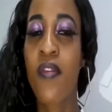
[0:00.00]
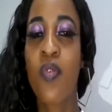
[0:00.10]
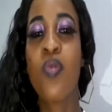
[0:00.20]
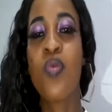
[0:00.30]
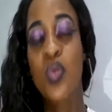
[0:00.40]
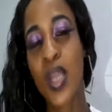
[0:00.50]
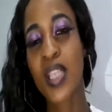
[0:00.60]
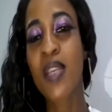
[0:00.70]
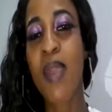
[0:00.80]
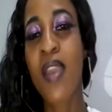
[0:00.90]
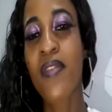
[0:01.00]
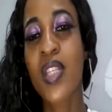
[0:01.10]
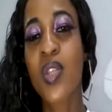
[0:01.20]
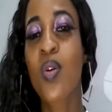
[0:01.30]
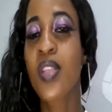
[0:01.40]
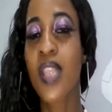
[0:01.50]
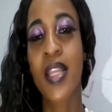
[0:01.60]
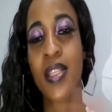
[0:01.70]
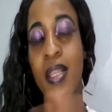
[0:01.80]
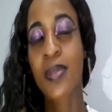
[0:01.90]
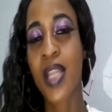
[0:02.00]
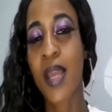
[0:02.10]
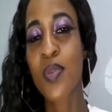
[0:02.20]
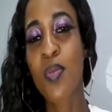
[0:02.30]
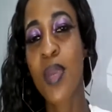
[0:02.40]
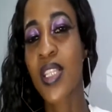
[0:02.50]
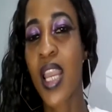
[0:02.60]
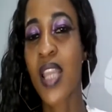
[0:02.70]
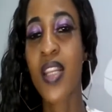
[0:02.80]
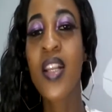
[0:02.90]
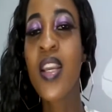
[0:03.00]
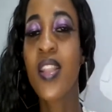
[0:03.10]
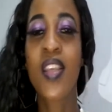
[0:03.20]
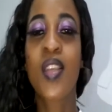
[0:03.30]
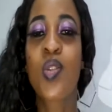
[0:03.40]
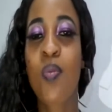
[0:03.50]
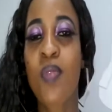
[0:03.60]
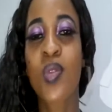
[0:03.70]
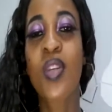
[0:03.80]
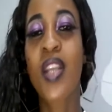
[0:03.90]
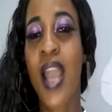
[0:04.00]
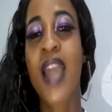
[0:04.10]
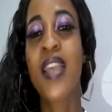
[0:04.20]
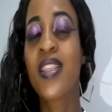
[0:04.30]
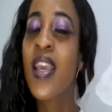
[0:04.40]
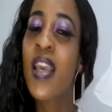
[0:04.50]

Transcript: who's watching my videos and subscribe to my channel. Thank you so much, you guys.